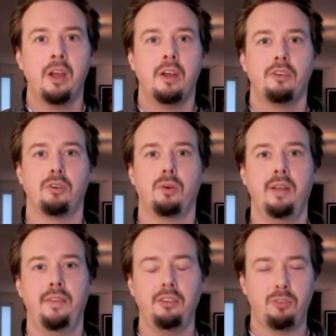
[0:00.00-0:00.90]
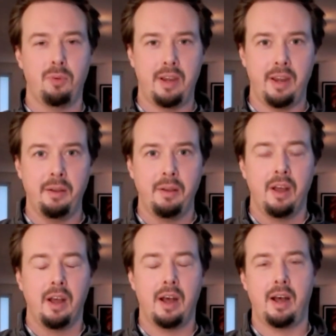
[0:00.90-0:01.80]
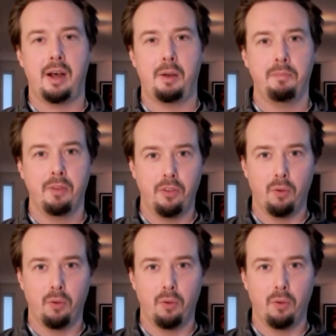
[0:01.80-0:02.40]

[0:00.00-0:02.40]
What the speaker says: So in this way, the